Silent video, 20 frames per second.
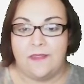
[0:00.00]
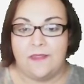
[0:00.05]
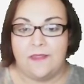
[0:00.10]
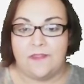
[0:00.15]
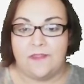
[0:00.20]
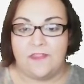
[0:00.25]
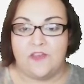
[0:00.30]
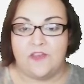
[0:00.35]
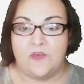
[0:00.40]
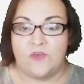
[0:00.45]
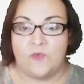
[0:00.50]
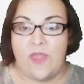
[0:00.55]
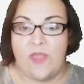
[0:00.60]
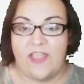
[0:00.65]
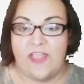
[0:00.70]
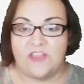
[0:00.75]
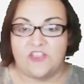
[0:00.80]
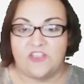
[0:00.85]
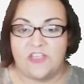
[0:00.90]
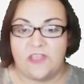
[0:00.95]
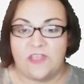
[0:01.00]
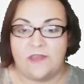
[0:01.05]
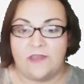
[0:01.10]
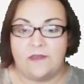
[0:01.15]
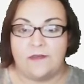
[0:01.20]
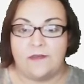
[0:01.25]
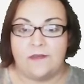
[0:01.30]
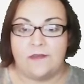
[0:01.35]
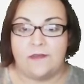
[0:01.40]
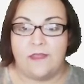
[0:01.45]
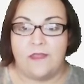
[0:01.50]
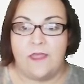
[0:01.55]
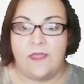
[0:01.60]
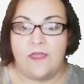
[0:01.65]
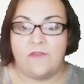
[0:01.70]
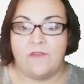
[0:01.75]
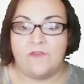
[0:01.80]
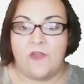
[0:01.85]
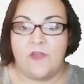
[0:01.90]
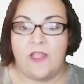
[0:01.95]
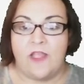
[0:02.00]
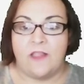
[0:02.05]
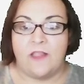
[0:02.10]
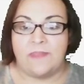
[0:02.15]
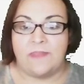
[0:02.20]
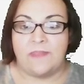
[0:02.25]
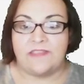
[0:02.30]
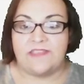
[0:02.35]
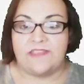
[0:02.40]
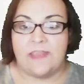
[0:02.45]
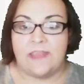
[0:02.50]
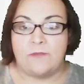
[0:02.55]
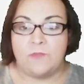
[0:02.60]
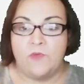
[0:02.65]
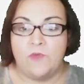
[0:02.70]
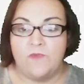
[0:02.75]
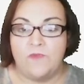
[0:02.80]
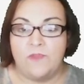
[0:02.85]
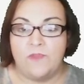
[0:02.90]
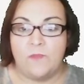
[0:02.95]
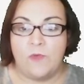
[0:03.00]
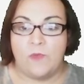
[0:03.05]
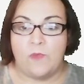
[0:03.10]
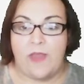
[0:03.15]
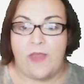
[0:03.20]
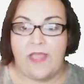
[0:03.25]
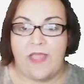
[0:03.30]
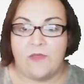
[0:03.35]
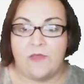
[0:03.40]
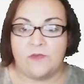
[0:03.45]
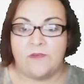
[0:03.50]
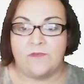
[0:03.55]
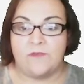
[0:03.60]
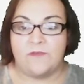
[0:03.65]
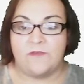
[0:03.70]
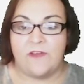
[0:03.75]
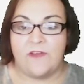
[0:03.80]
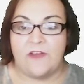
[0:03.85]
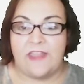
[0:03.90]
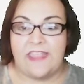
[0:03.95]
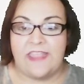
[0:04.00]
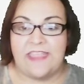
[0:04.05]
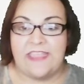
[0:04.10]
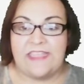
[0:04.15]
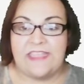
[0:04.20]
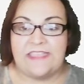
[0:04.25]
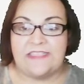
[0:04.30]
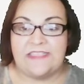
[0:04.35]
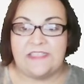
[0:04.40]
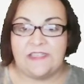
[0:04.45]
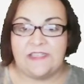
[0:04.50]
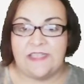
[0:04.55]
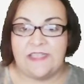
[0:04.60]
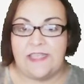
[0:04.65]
the direction of your elements and move them around very easily